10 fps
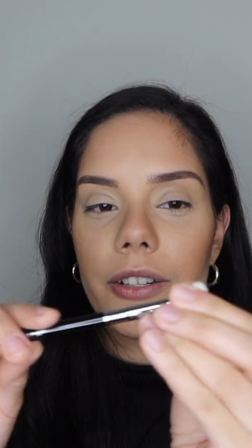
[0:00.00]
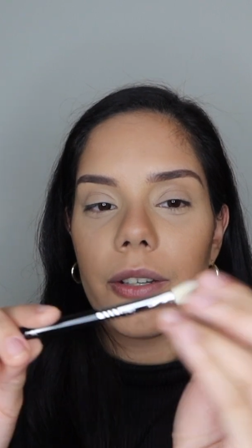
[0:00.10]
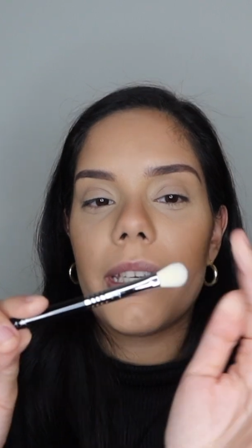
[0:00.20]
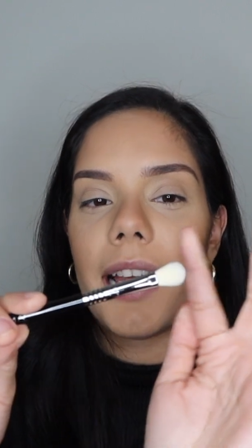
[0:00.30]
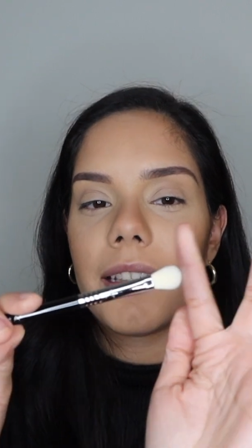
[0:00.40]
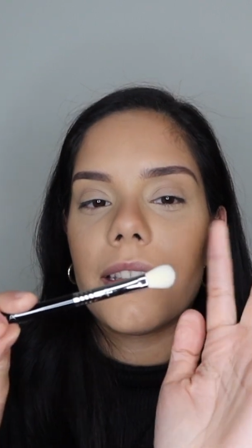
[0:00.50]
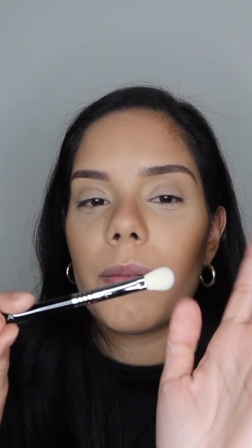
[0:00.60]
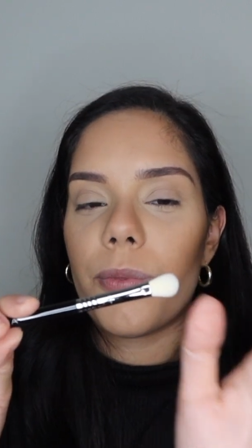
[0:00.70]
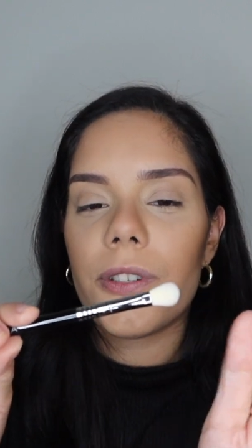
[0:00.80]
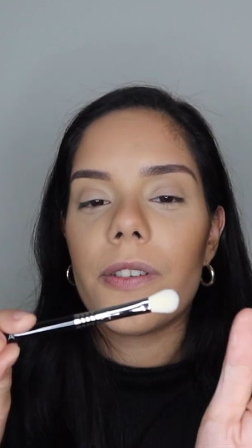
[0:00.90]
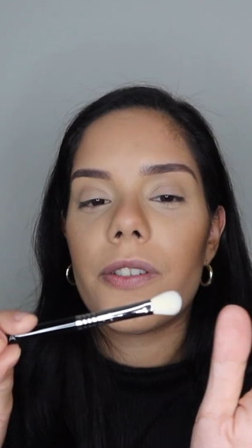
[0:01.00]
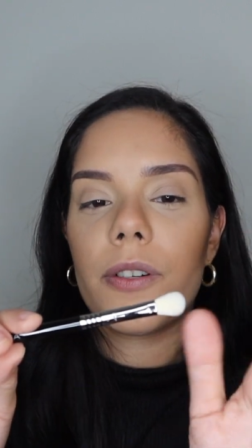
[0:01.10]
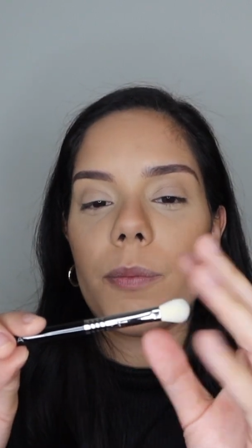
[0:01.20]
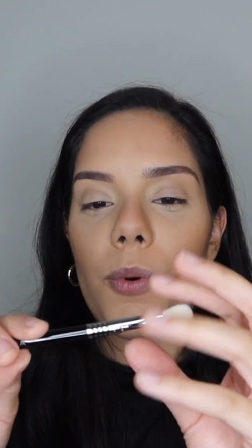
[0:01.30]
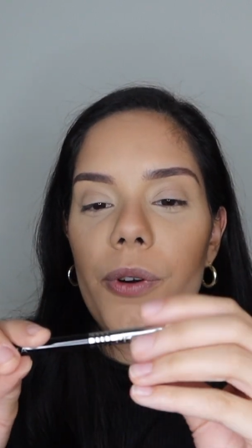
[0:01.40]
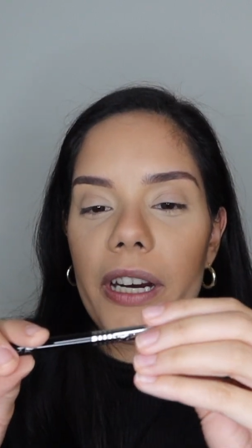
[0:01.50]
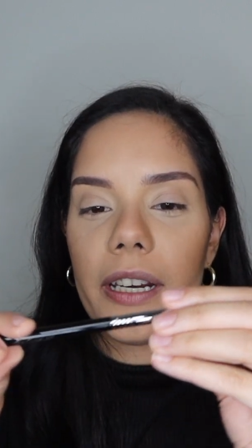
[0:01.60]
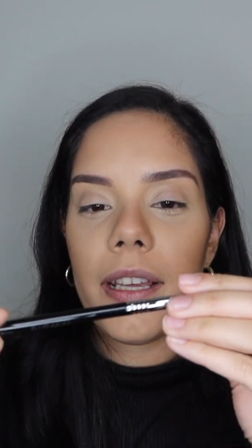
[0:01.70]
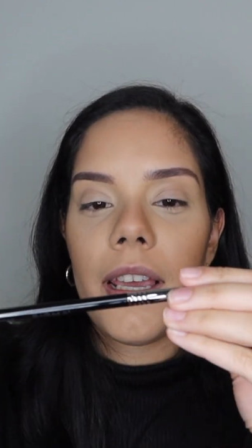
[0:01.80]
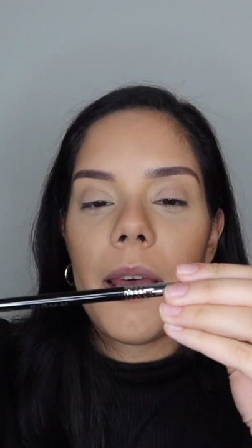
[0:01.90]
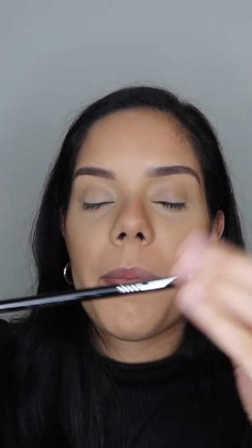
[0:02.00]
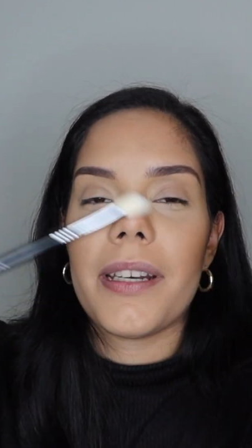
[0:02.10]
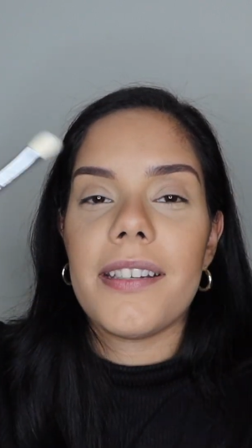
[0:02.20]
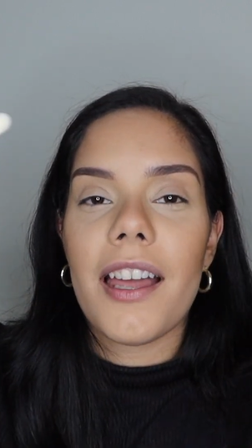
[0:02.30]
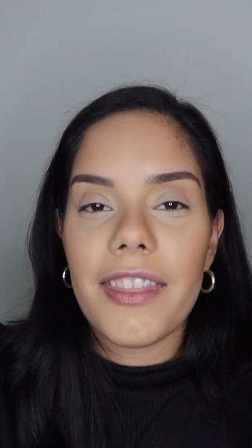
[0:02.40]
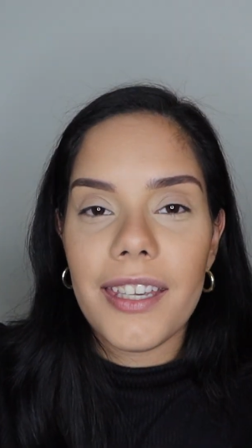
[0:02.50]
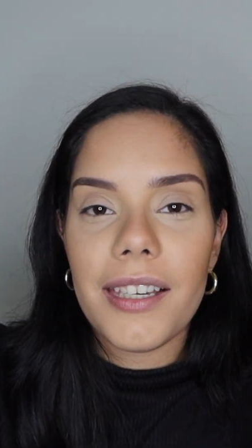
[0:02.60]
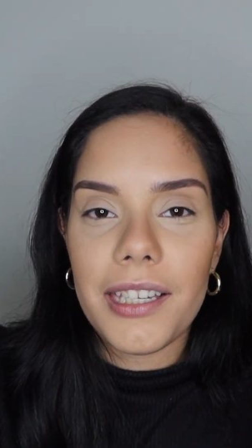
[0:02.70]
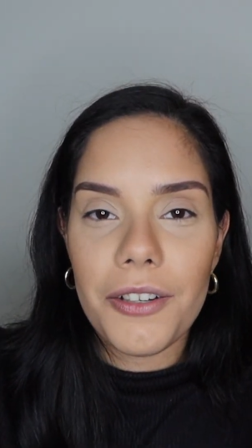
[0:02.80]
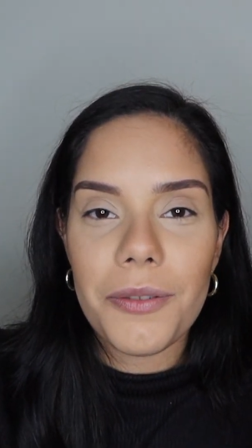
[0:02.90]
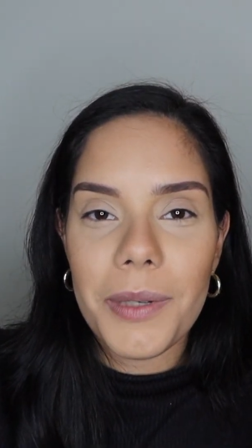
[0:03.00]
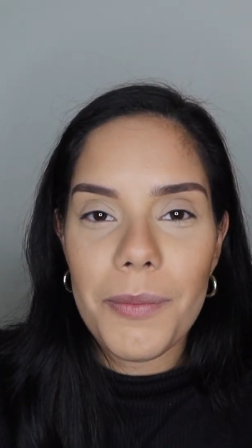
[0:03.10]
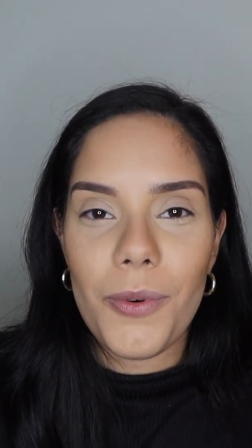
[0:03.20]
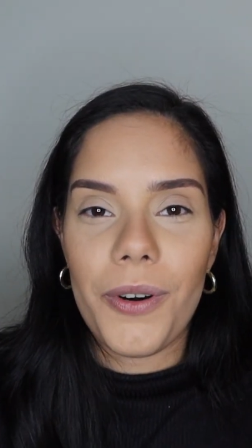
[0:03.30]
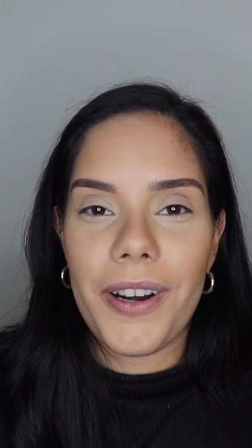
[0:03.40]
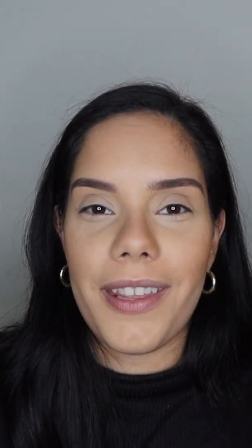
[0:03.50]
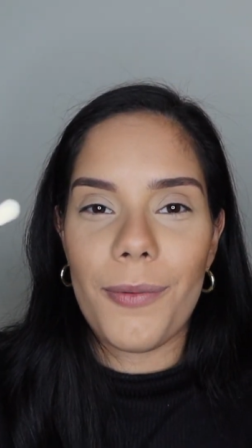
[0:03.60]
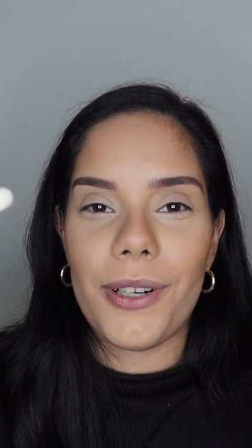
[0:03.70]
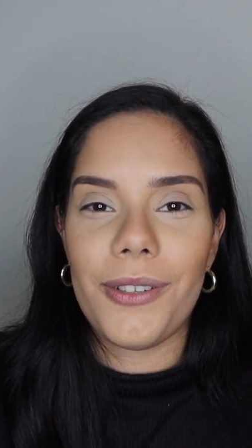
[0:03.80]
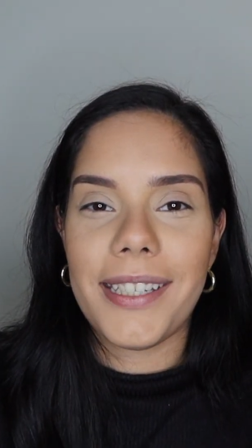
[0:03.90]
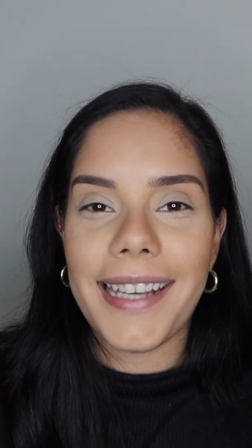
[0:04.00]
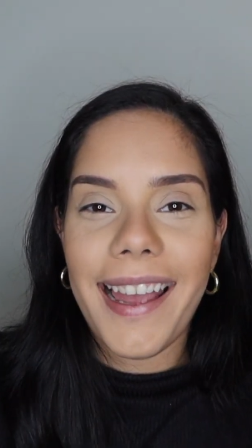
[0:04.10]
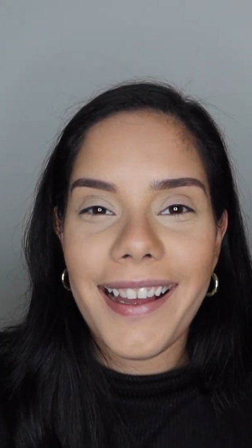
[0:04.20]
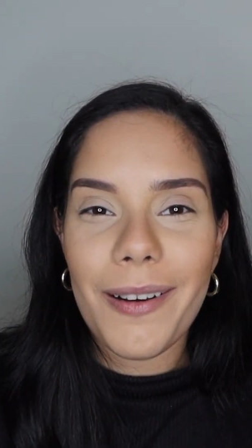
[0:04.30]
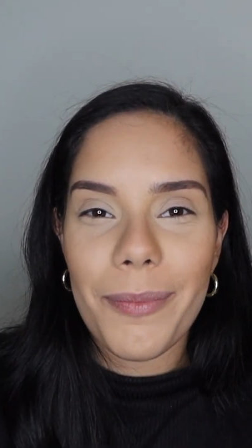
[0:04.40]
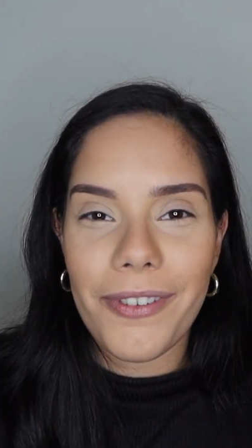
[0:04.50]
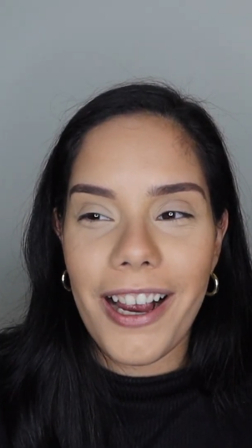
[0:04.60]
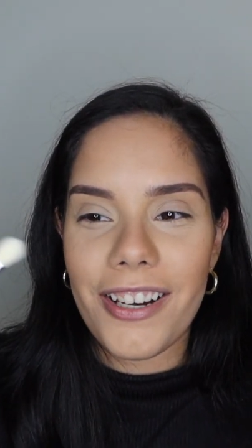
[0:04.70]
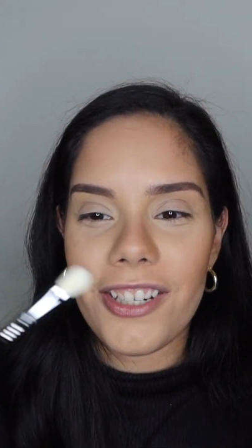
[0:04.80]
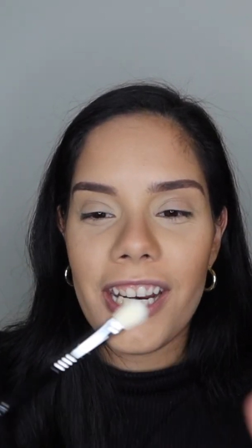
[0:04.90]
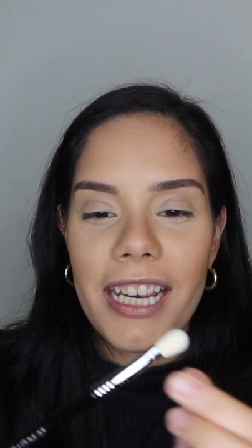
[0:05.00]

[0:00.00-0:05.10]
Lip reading: So yes, the bristles are important, but nothing kills me more than when you get a brush,